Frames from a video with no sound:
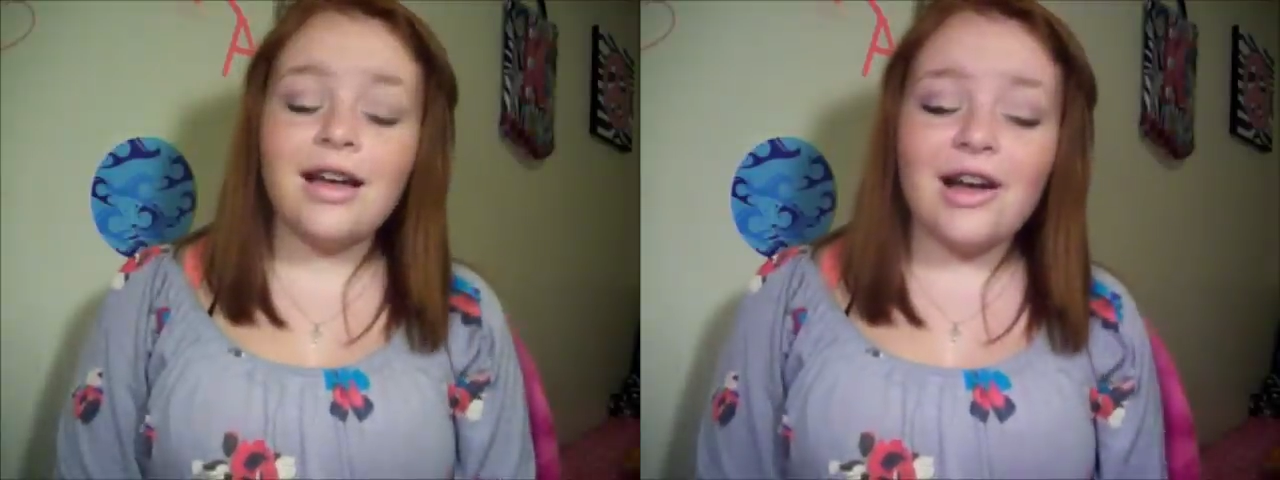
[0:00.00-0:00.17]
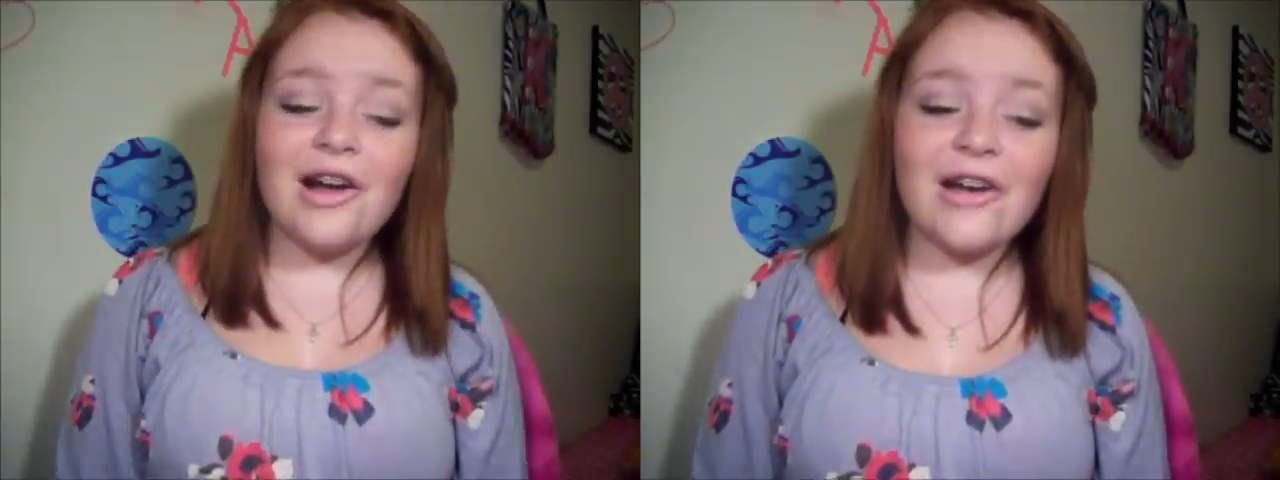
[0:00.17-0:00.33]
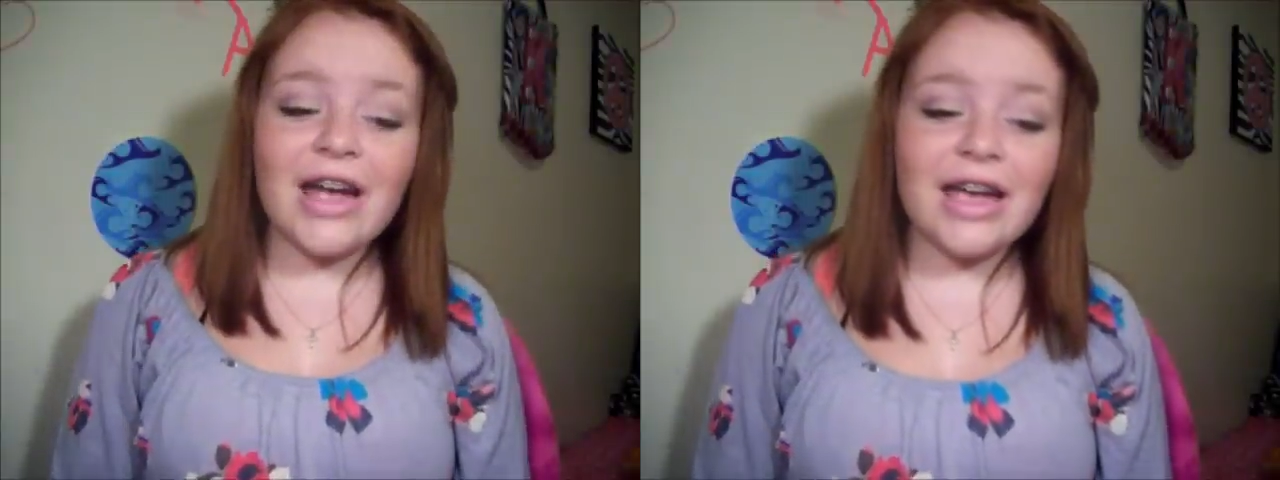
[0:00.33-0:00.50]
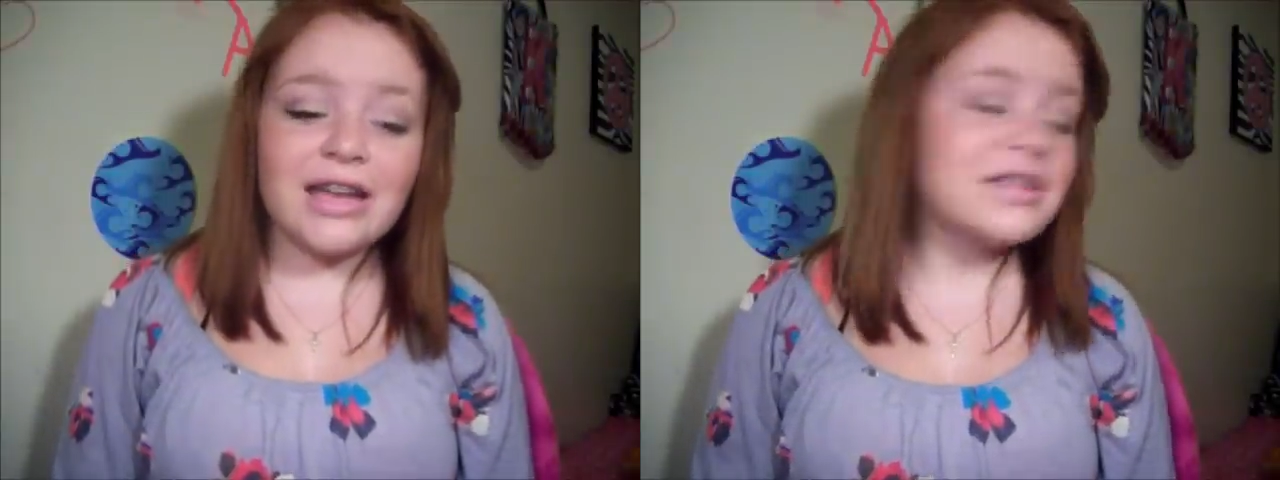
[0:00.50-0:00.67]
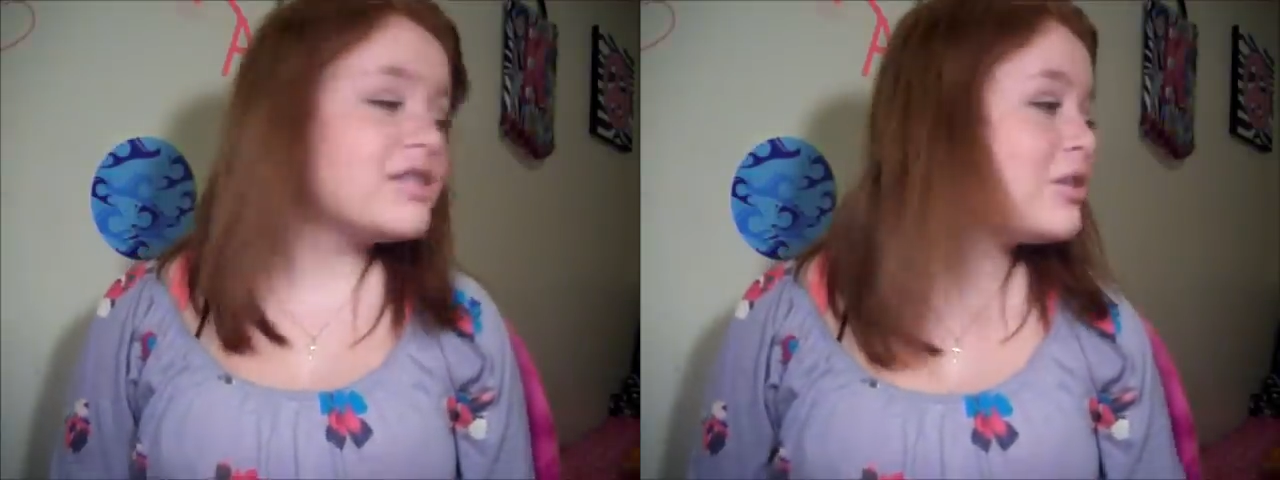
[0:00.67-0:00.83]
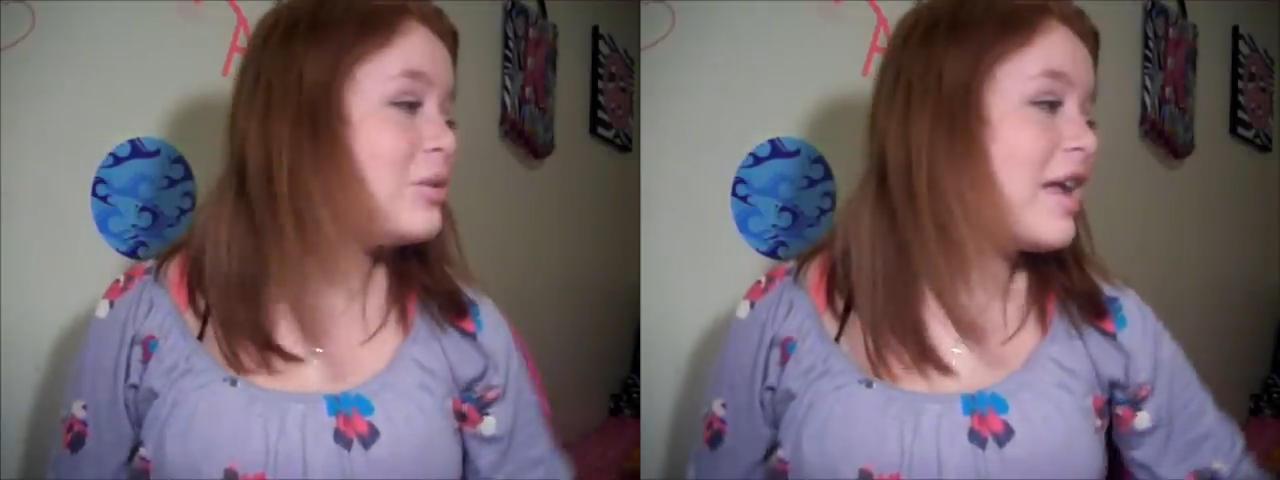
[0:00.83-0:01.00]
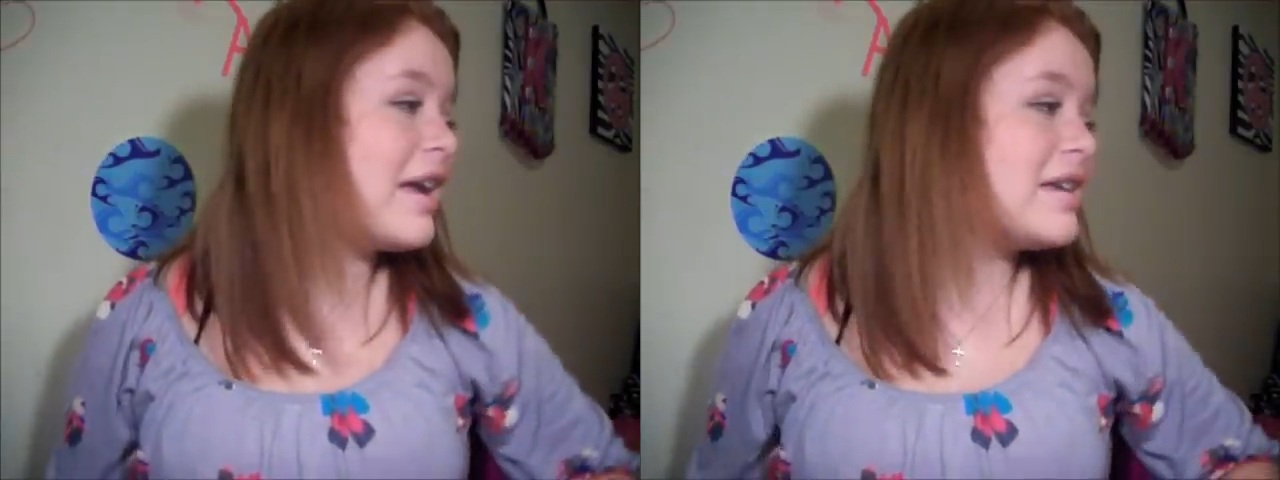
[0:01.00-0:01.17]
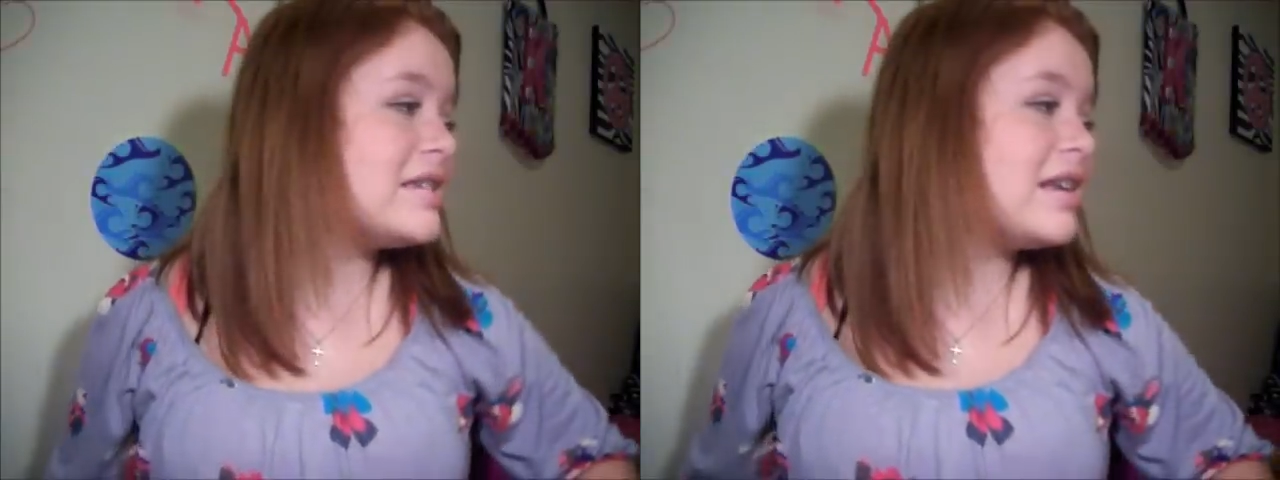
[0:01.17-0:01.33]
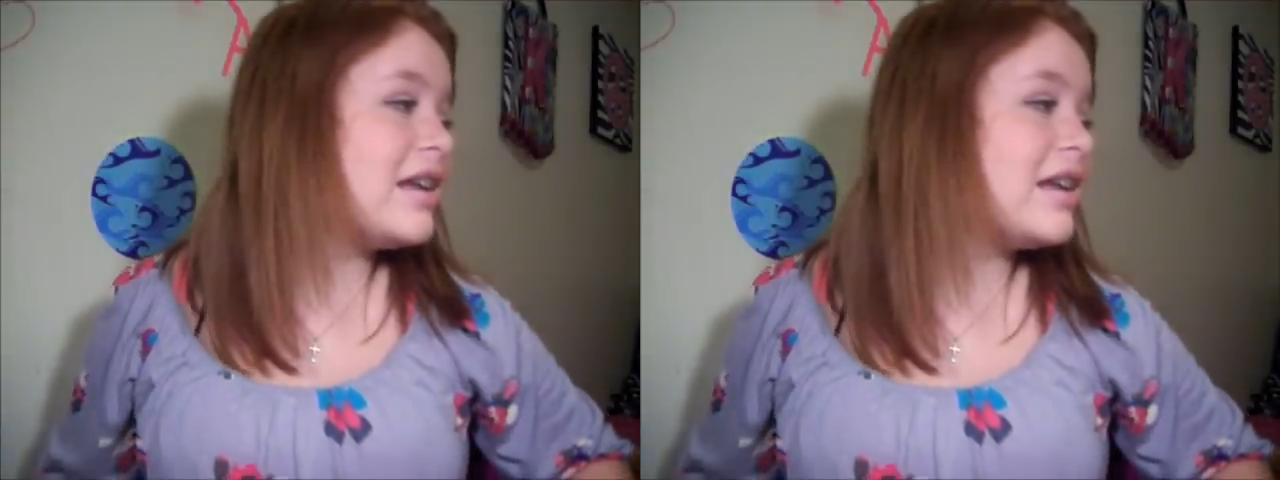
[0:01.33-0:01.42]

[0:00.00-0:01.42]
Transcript: Okay, and so like I said,